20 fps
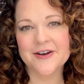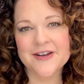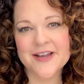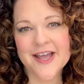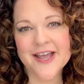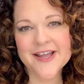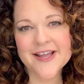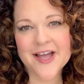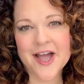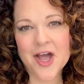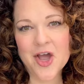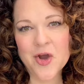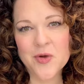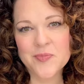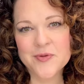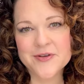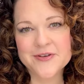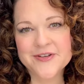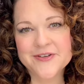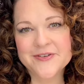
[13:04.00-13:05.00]
day. I
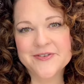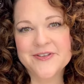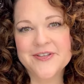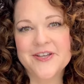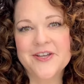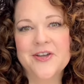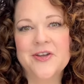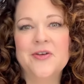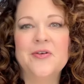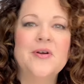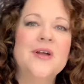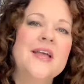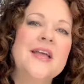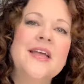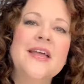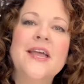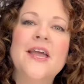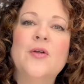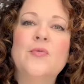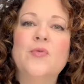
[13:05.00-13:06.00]
hope you do too.
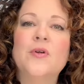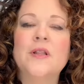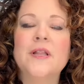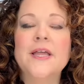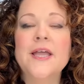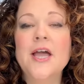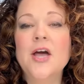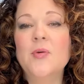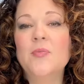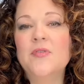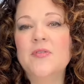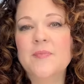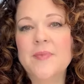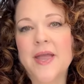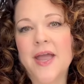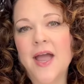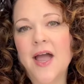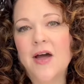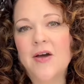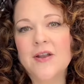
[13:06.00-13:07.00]
It really helps
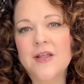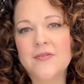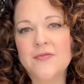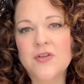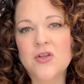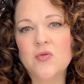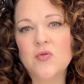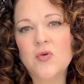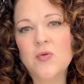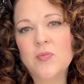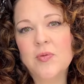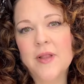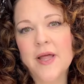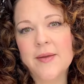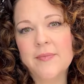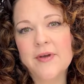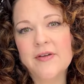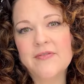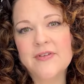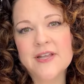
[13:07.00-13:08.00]
me out if you will play
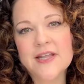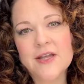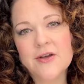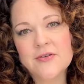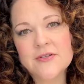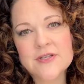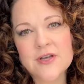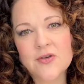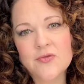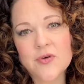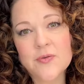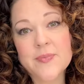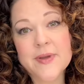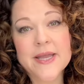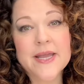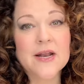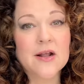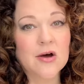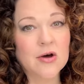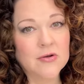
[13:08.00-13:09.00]
my videos on
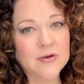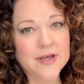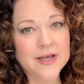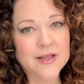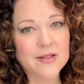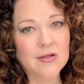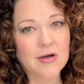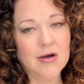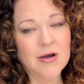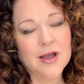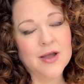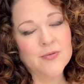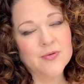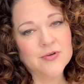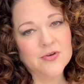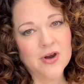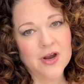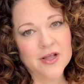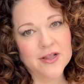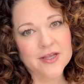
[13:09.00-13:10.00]
repeat all night long. I
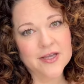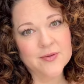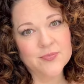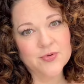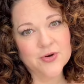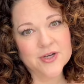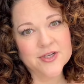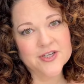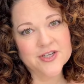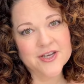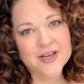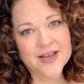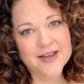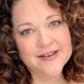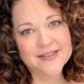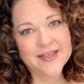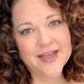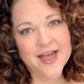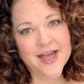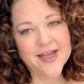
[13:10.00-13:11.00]
would greatly
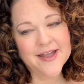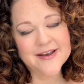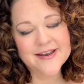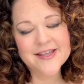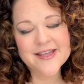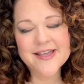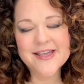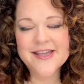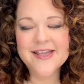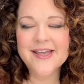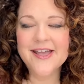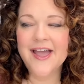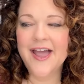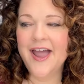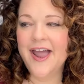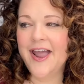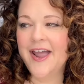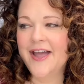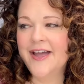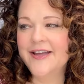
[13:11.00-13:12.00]
appreciate that.
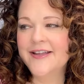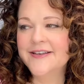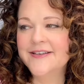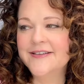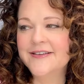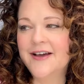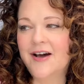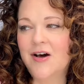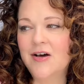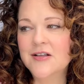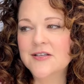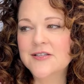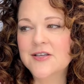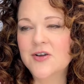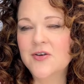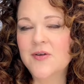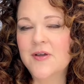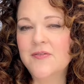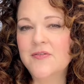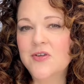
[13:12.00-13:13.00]
And
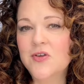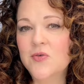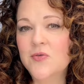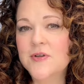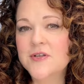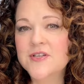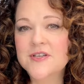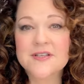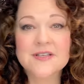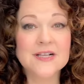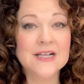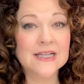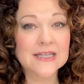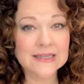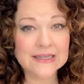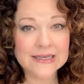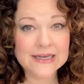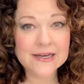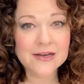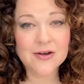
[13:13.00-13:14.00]
also if you would just
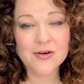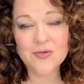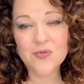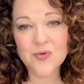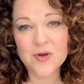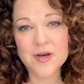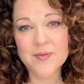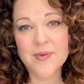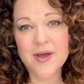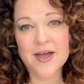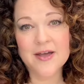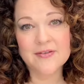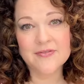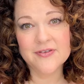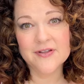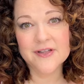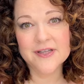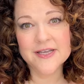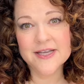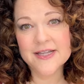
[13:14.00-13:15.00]
click on one of my
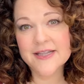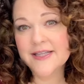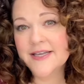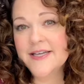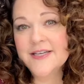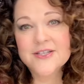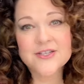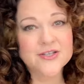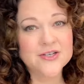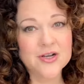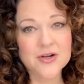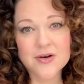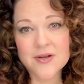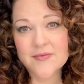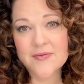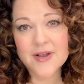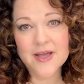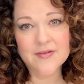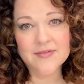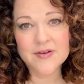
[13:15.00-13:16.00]
affiliate links, you don't
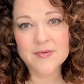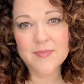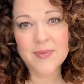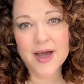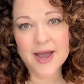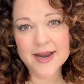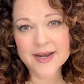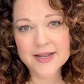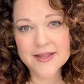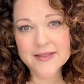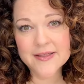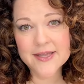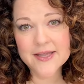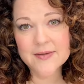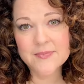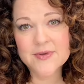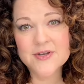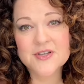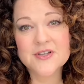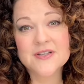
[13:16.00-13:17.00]
even have to buy
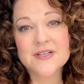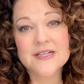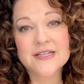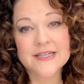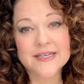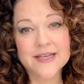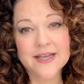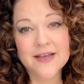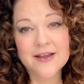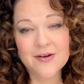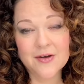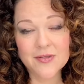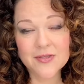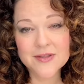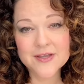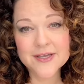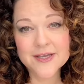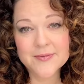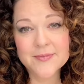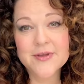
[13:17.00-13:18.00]
anything, but just clicking on
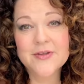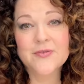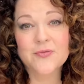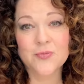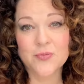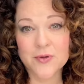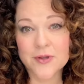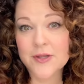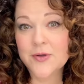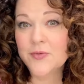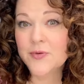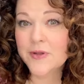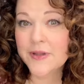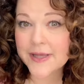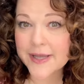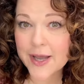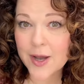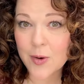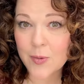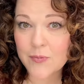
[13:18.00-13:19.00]
them is really,
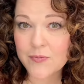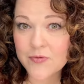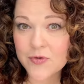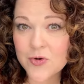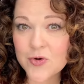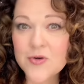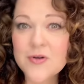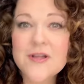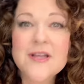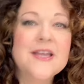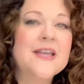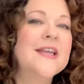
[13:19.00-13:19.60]
really helpful.